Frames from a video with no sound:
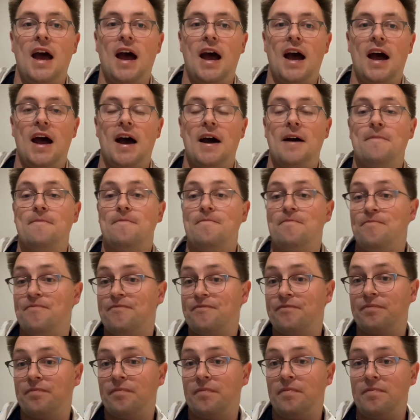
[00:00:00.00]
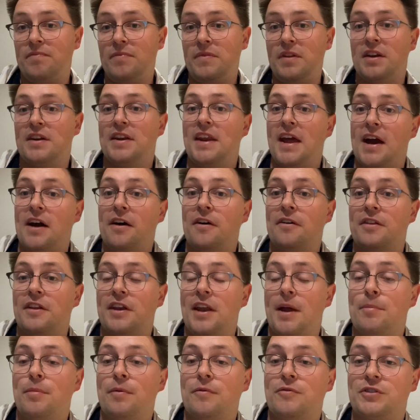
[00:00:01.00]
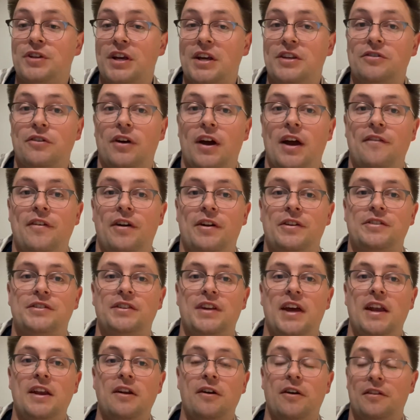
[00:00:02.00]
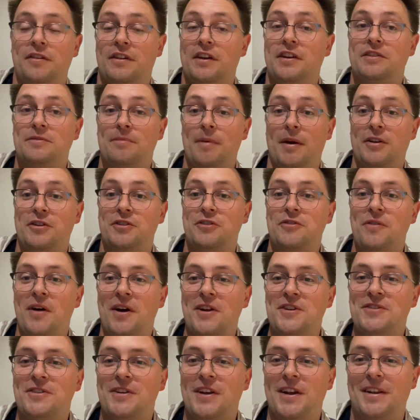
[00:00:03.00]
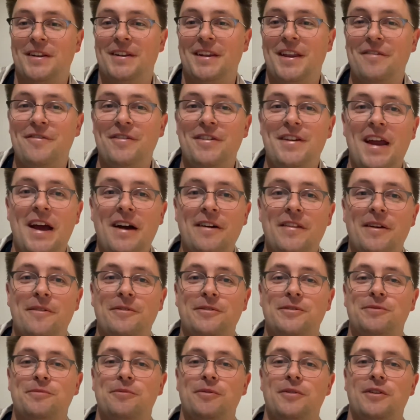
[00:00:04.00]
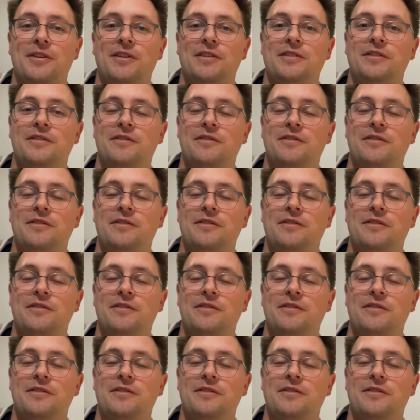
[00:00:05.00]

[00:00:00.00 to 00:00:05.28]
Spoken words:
Now, the number of shares I have outstanding, I think it's about 211 now. That was what I